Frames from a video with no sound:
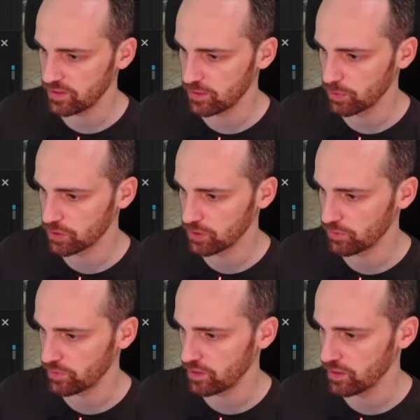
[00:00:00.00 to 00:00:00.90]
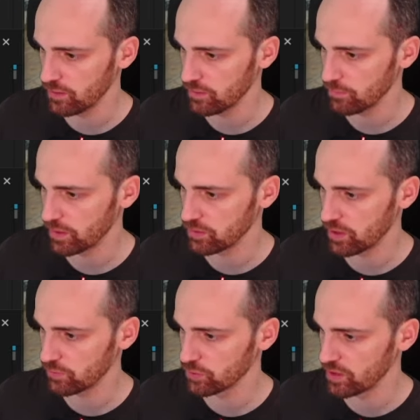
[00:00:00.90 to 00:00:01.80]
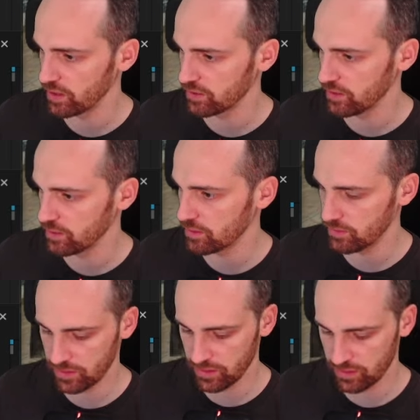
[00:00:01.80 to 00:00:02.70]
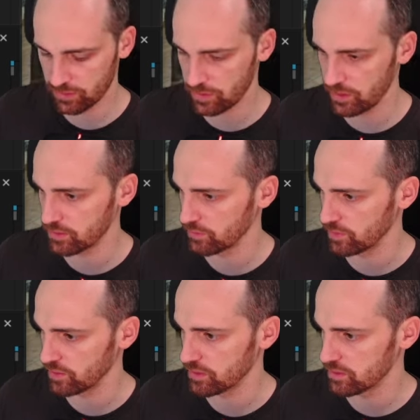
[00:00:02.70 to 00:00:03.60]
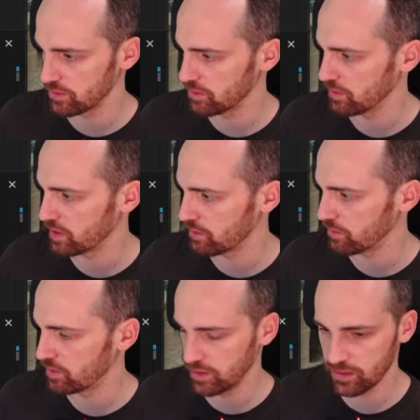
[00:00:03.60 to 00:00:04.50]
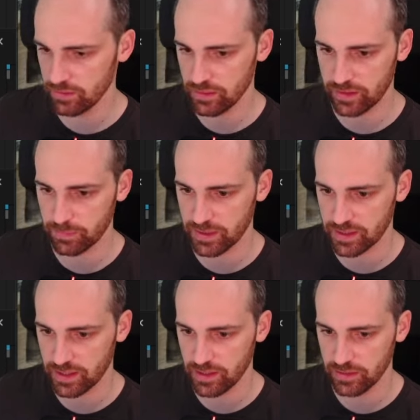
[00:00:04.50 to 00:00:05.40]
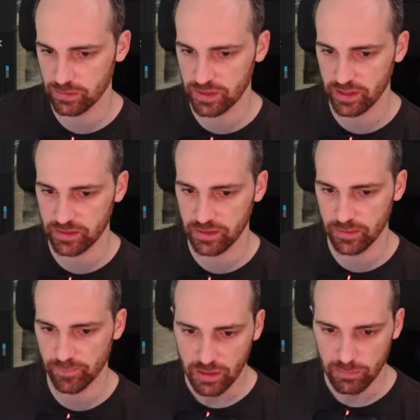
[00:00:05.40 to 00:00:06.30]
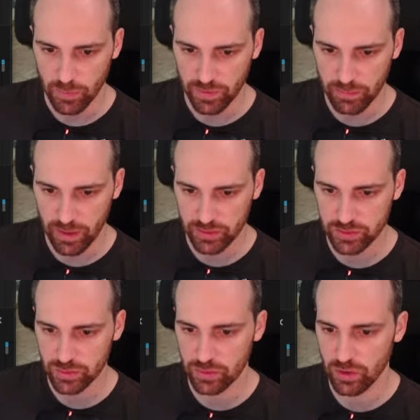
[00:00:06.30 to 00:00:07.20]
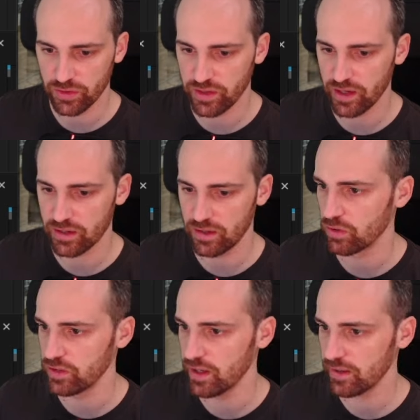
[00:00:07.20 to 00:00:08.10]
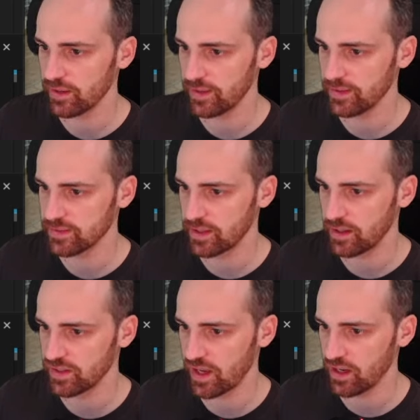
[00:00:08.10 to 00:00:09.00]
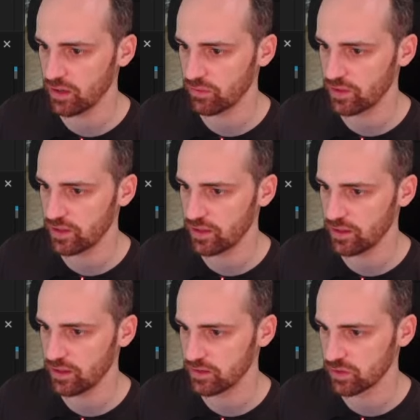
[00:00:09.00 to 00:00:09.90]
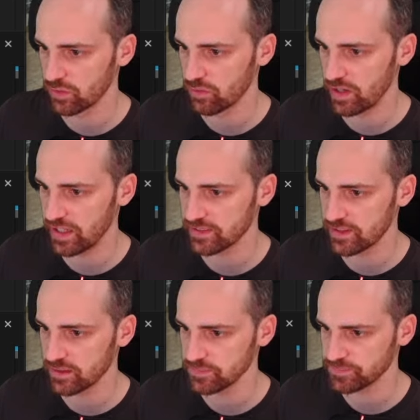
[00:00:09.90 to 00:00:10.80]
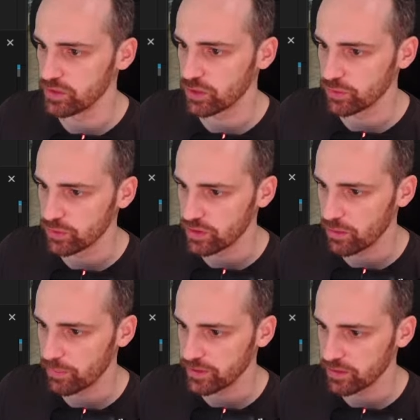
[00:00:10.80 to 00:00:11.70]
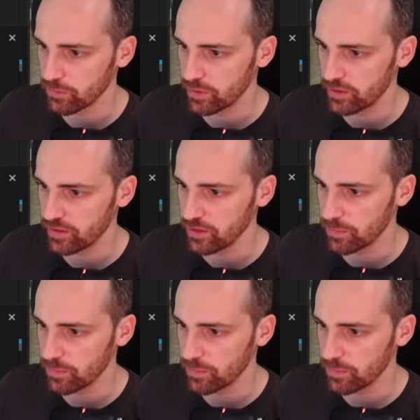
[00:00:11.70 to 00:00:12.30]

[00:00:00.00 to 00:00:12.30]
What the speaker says: this bottom of here, but you have to select it in the right of it. So around here, let's press A to select it. Move the mouse to Kodiak. Kodiak is this island of here in the south of Alaska. I will show you now better where it is,